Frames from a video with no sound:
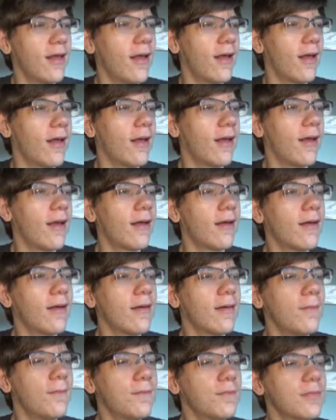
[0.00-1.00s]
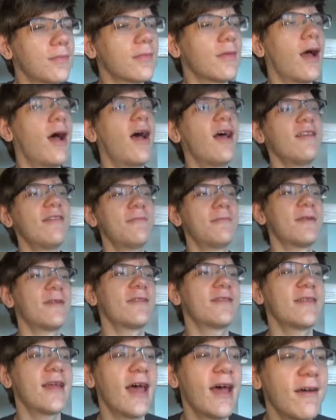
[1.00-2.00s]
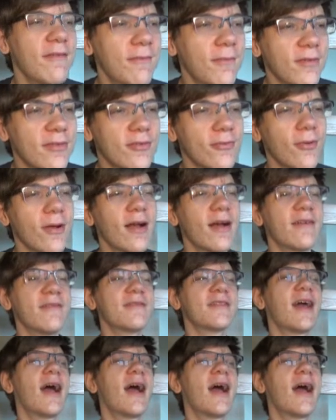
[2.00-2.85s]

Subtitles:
Hospital staff must swear off